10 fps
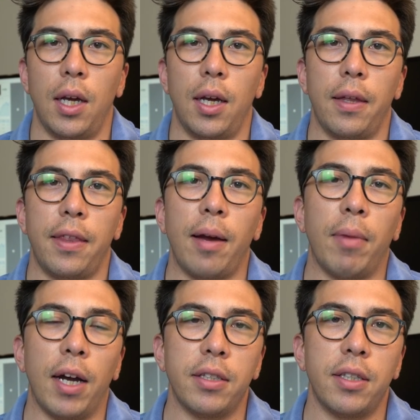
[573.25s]
Uh, that
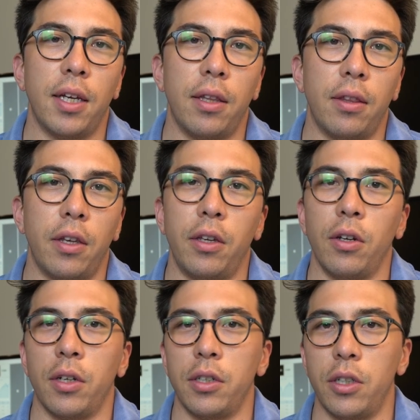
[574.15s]
mindset that
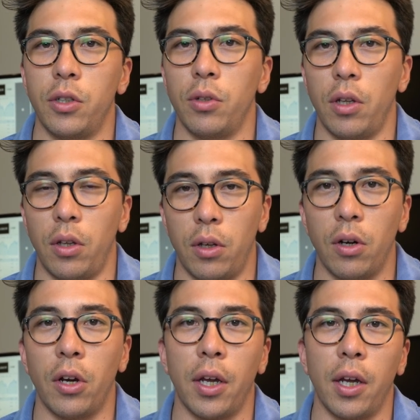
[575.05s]
you're continually
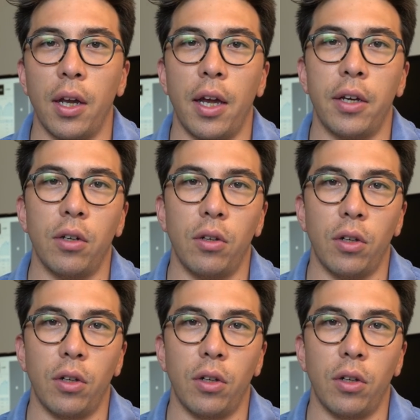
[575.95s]
learning and you're